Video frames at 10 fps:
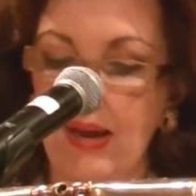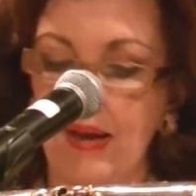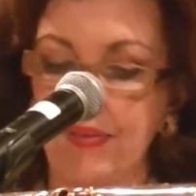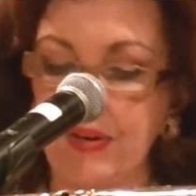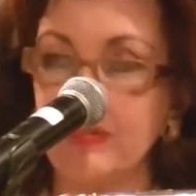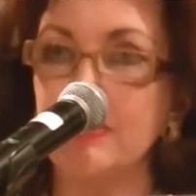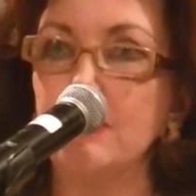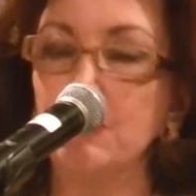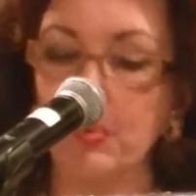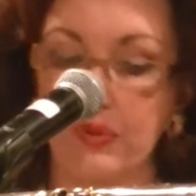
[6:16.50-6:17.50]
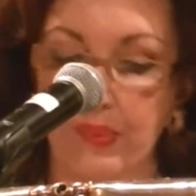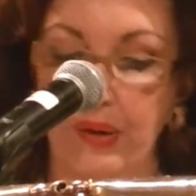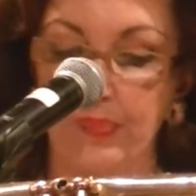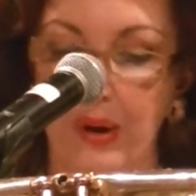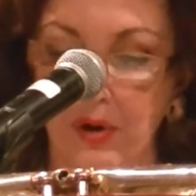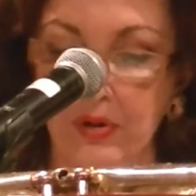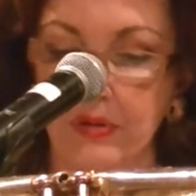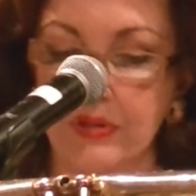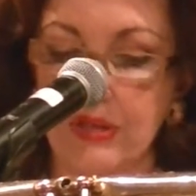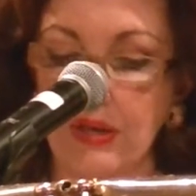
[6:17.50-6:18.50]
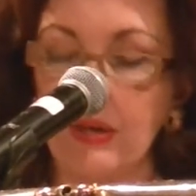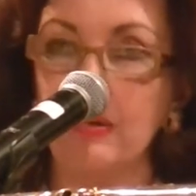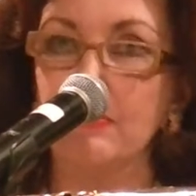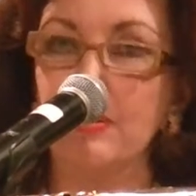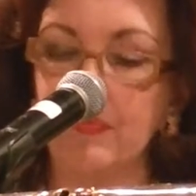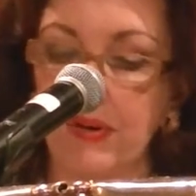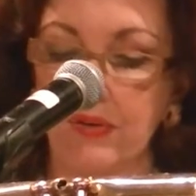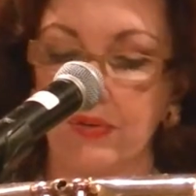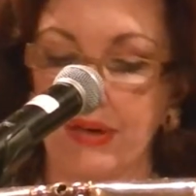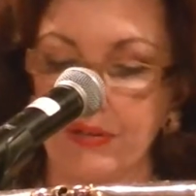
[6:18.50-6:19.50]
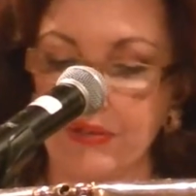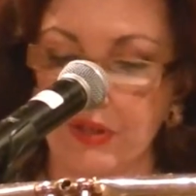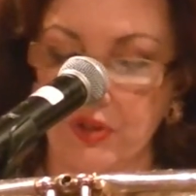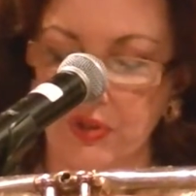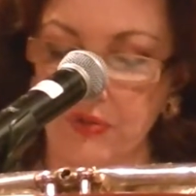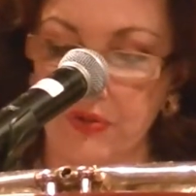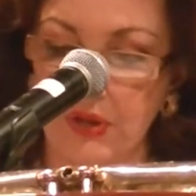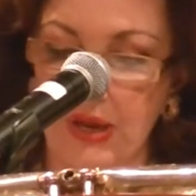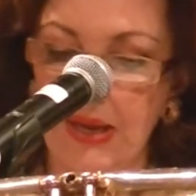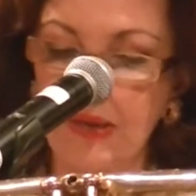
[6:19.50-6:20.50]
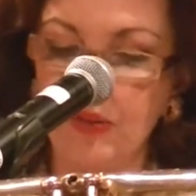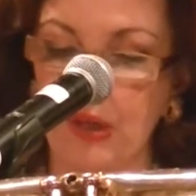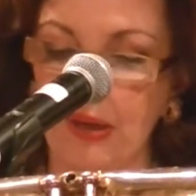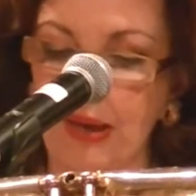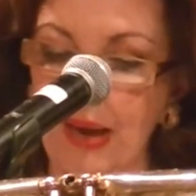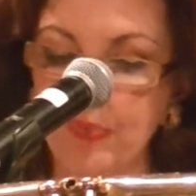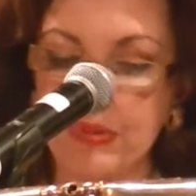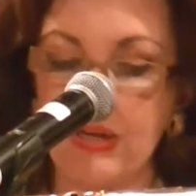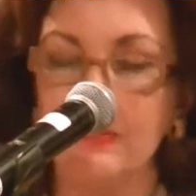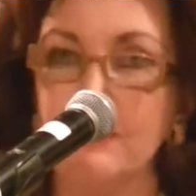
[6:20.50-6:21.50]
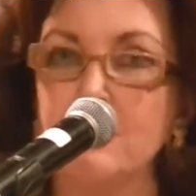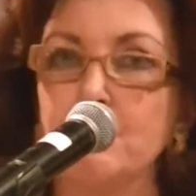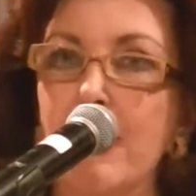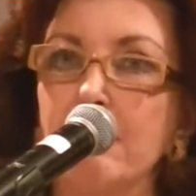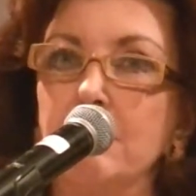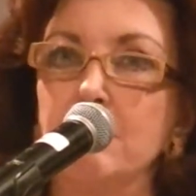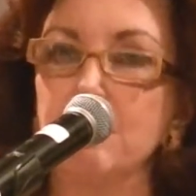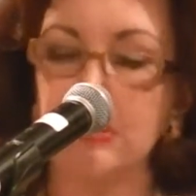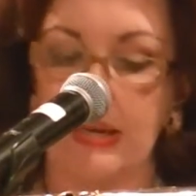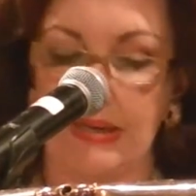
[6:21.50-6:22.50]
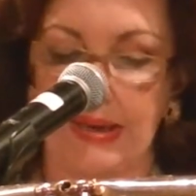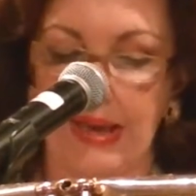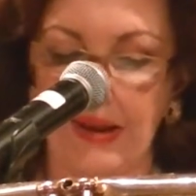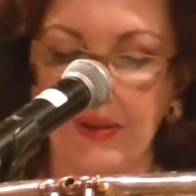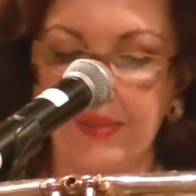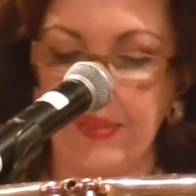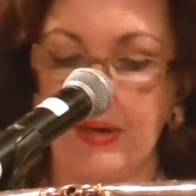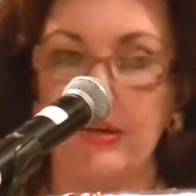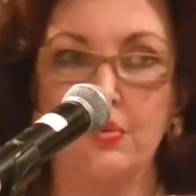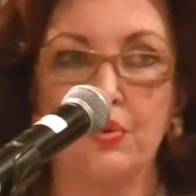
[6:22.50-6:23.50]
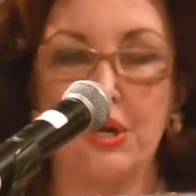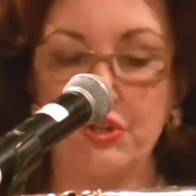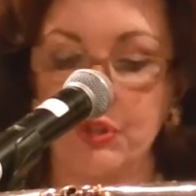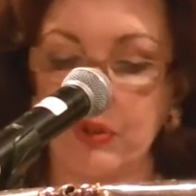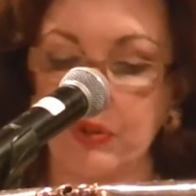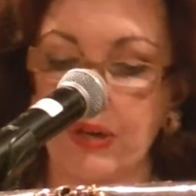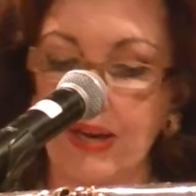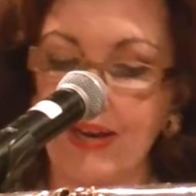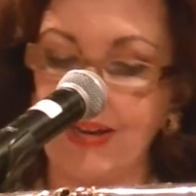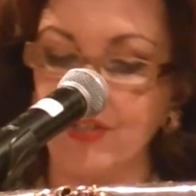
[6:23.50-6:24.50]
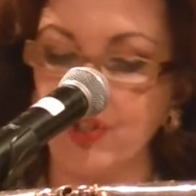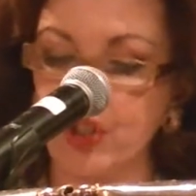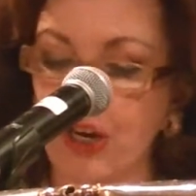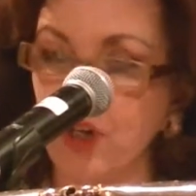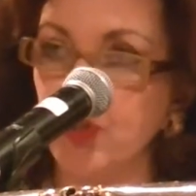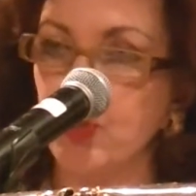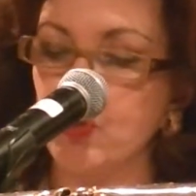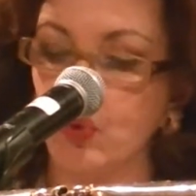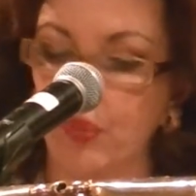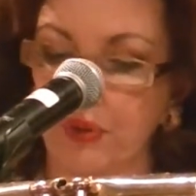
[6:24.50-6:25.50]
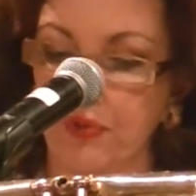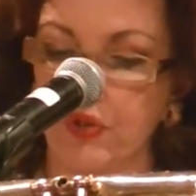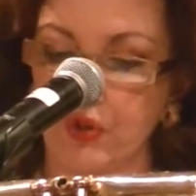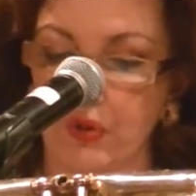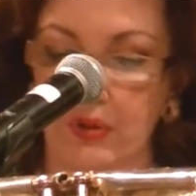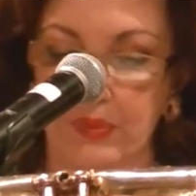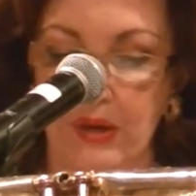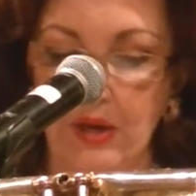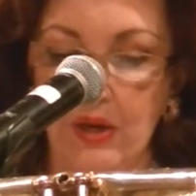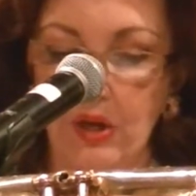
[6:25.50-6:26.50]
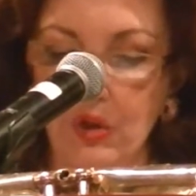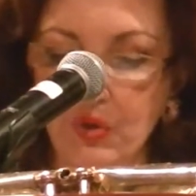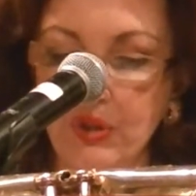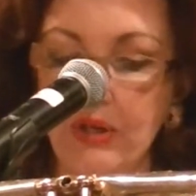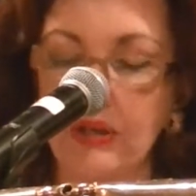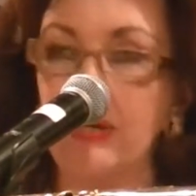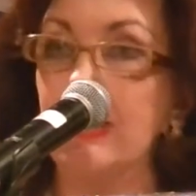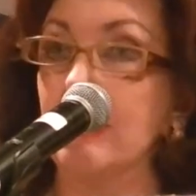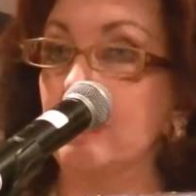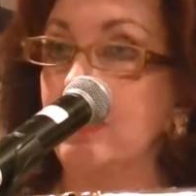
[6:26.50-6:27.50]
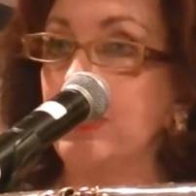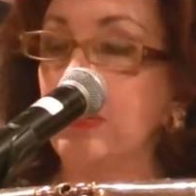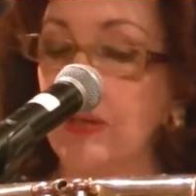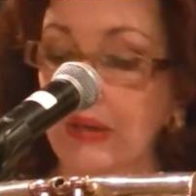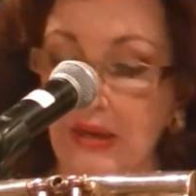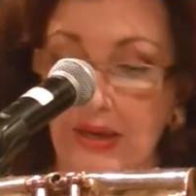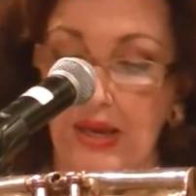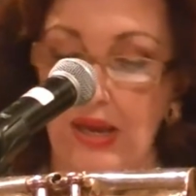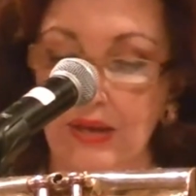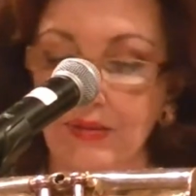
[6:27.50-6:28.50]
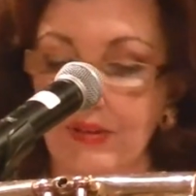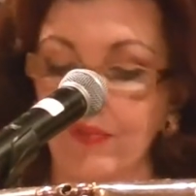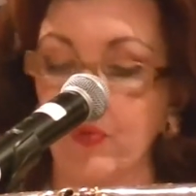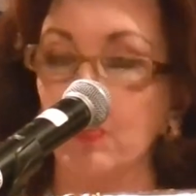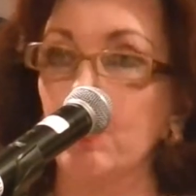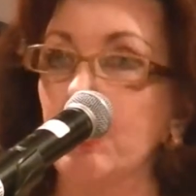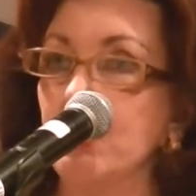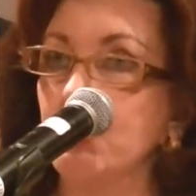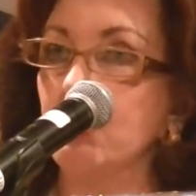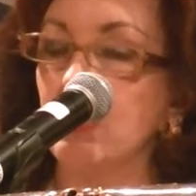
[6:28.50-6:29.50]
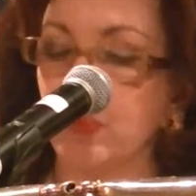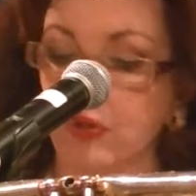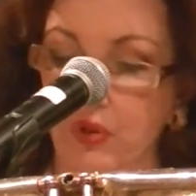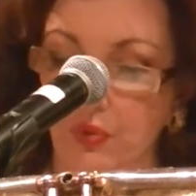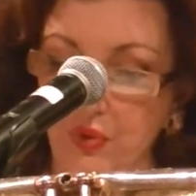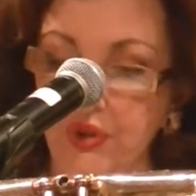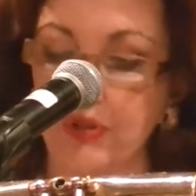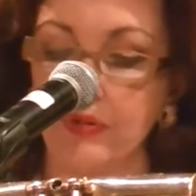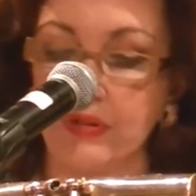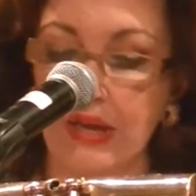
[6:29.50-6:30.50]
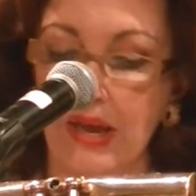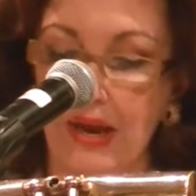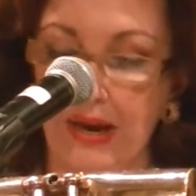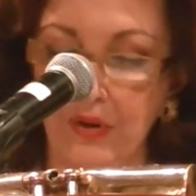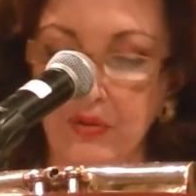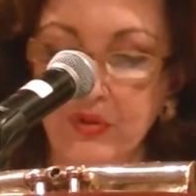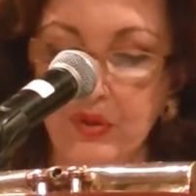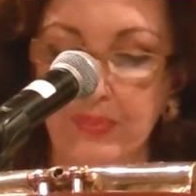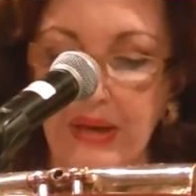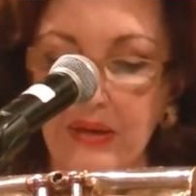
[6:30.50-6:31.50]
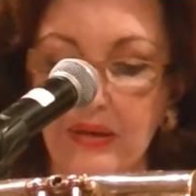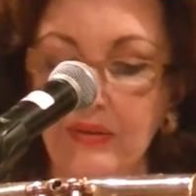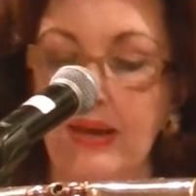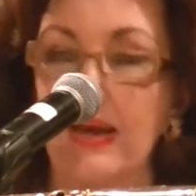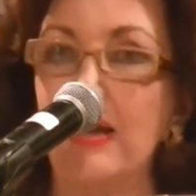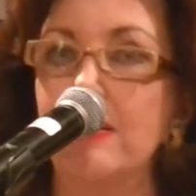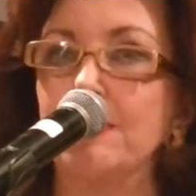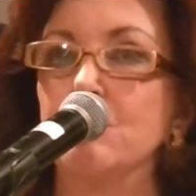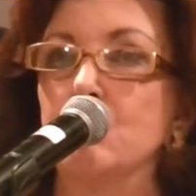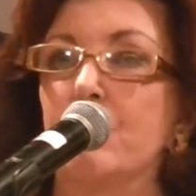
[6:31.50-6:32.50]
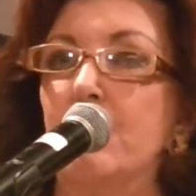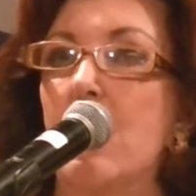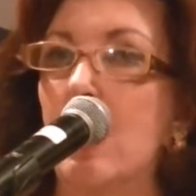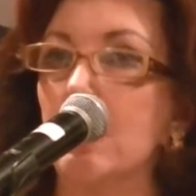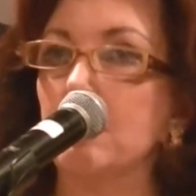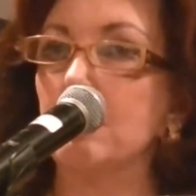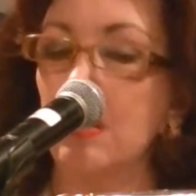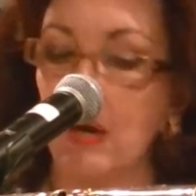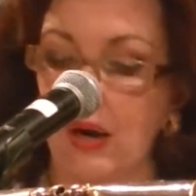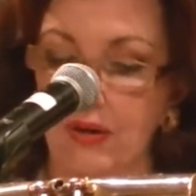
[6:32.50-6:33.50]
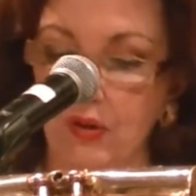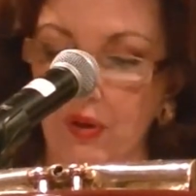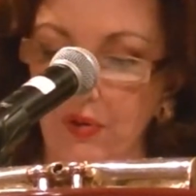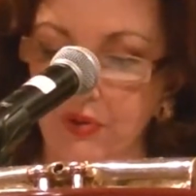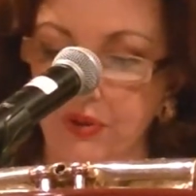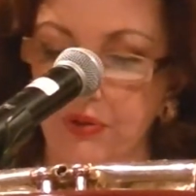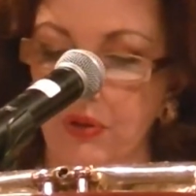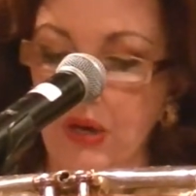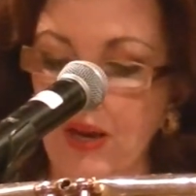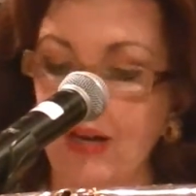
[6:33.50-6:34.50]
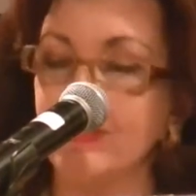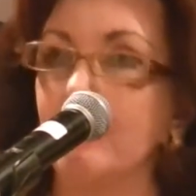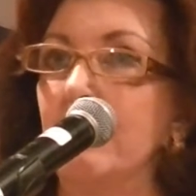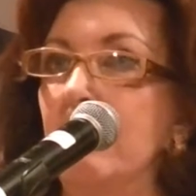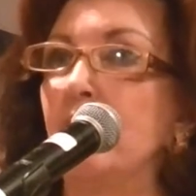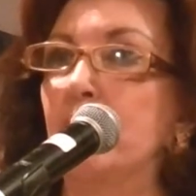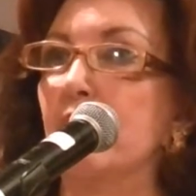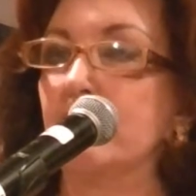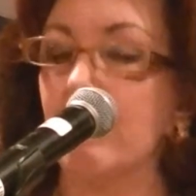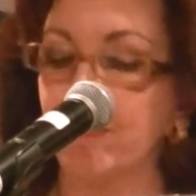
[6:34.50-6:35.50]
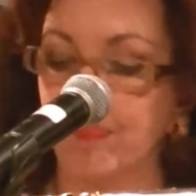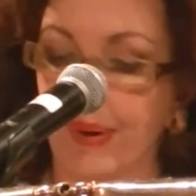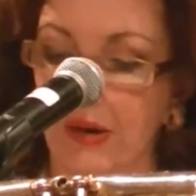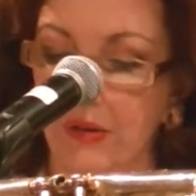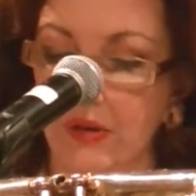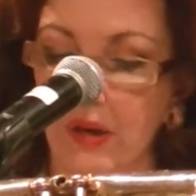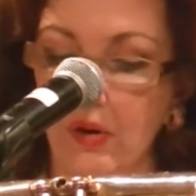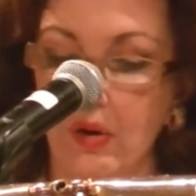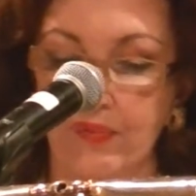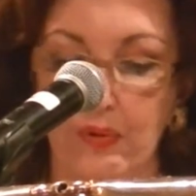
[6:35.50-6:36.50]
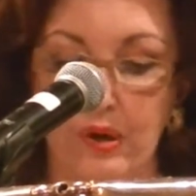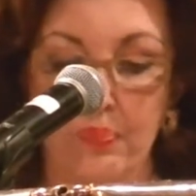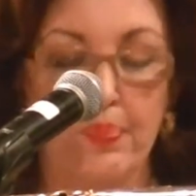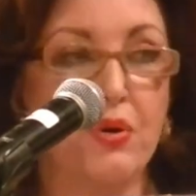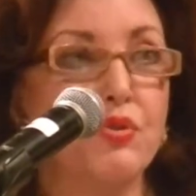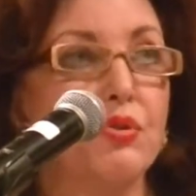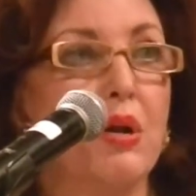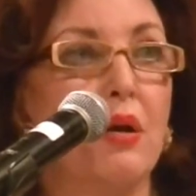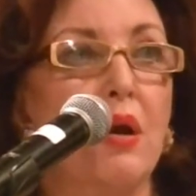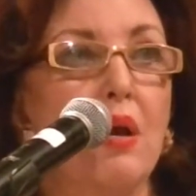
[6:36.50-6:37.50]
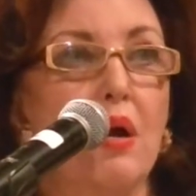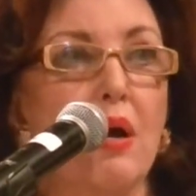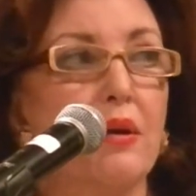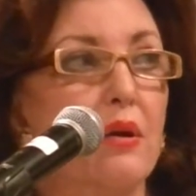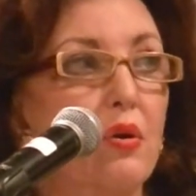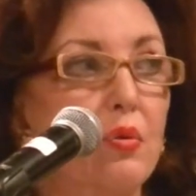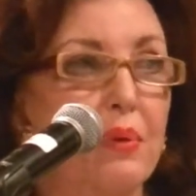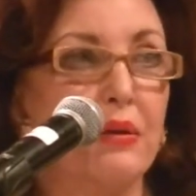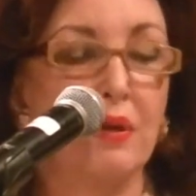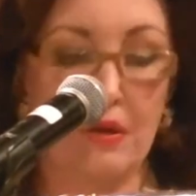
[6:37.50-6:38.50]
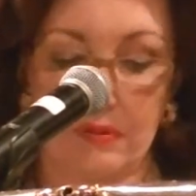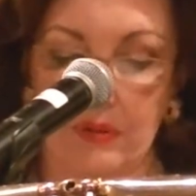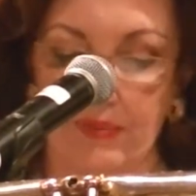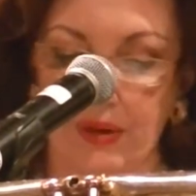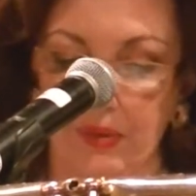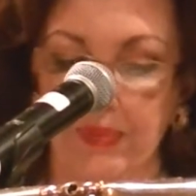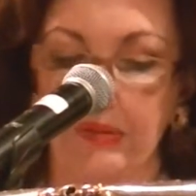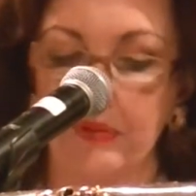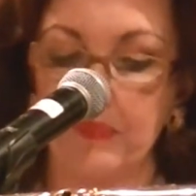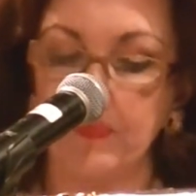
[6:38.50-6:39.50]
addressing with my partners in different organizations the gaps and disparities in health and education as challenges to be resolved using creativity in the formulation of the solutions, and also bringing the elements of art and culture as a very important part of our personal and human development.